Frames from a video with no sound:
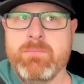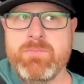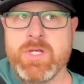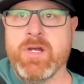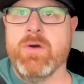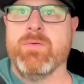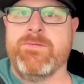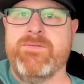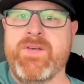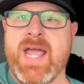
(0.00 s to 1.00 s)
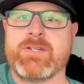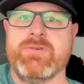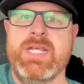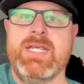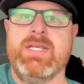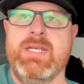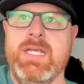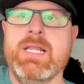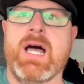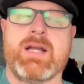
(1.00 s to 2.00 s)
You know, factory
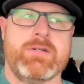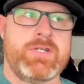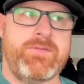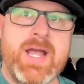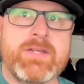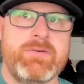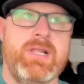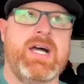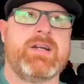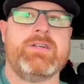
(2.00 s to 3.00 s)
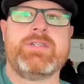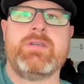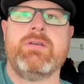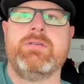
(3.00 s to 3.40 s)
lockers,